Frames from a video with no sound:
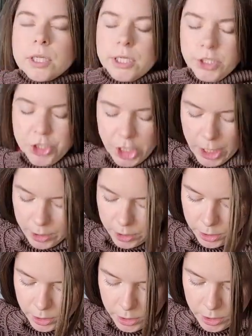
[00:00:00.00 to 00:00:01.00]
can
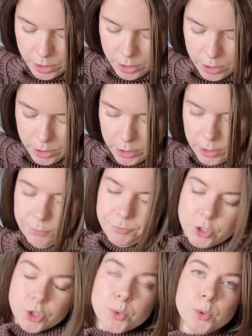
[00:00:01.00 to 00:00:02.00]
check if
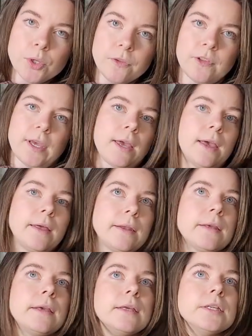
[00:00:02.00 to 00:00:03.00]
it's good. And
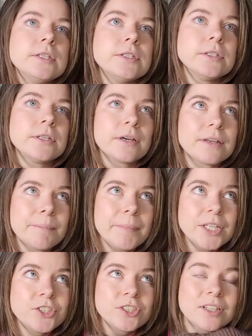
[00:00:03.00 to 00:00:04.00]
he
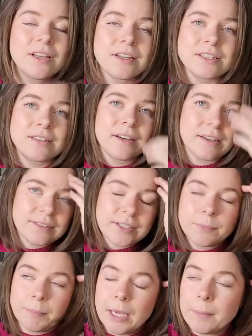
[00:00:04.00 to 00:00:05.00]
mentioned last night
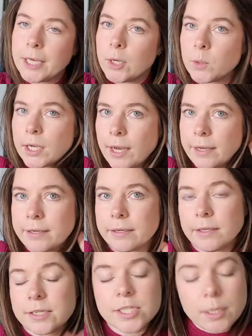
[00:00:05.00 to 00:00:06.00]
that maybe he would like
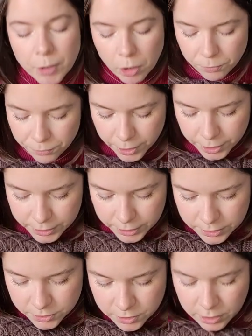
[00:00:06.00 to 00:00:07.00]
a slip over in
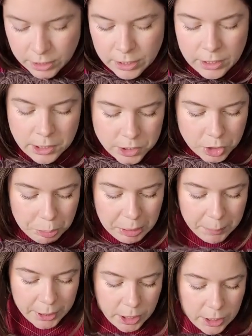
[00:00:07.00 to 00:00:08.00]
this, so
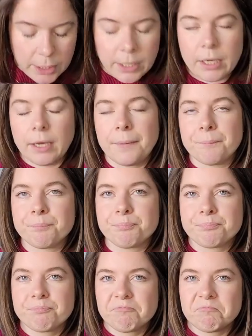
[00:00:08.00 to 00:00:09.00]
maybe he can
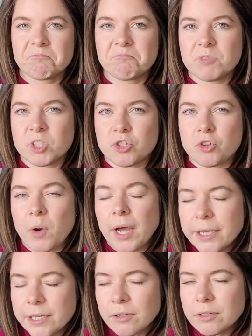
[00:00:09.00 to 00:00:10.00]

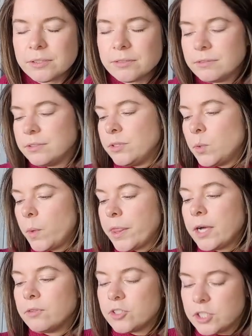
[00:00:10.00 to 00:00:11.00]
try it on
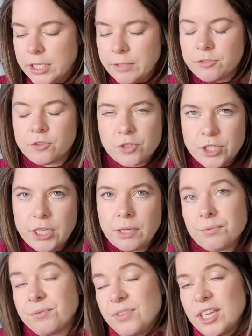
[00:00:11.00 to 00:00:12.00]
without sleeves to see
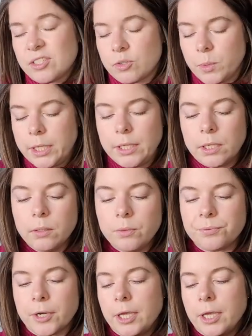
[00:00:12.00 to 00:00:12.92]
if that's really a look for